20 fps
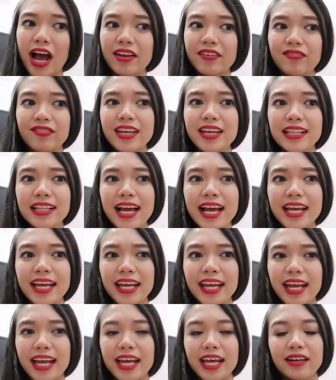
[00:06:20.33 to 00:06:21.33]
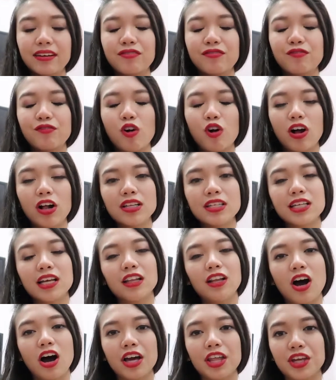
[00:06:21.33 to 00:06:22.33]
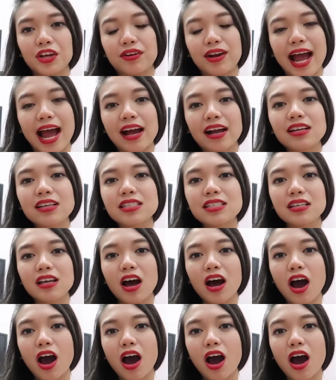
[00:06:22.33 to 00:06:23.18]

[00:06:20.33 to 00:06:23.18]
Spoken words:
I feel like it falls along the ranks